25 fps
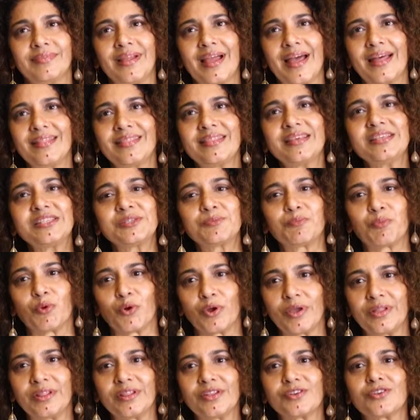At this
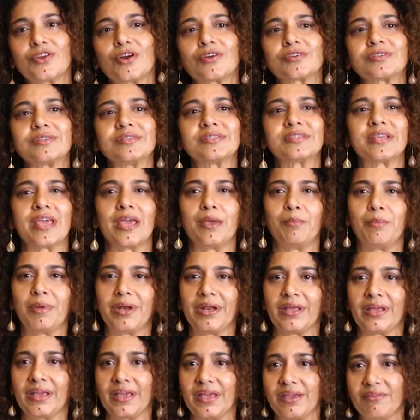point, the doctors came
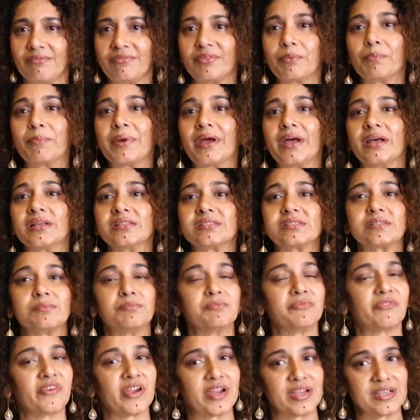in and gave the parents
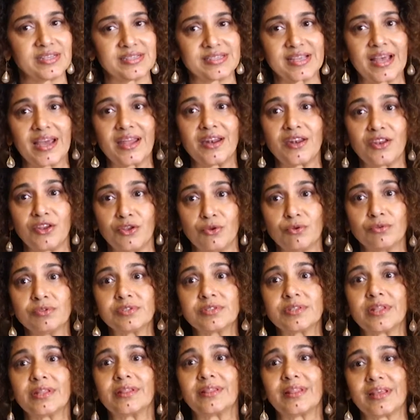some very sad
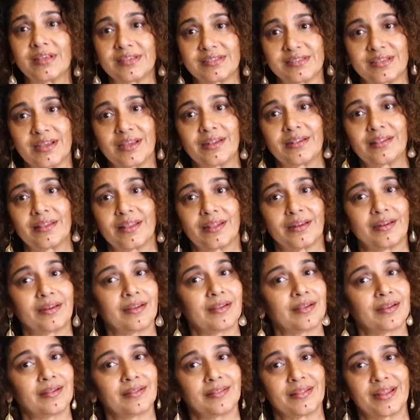news, that they said that
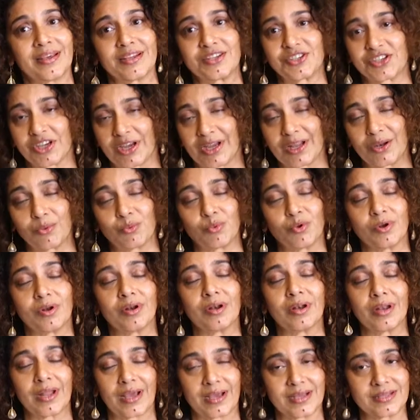their child
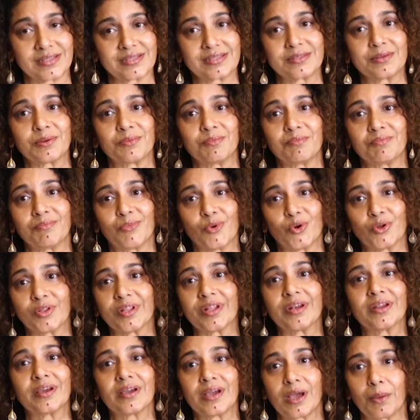wouldn't last more
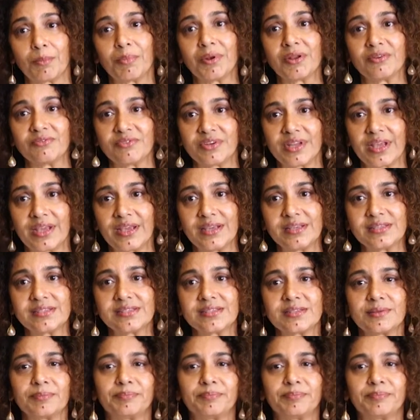than a couple of days.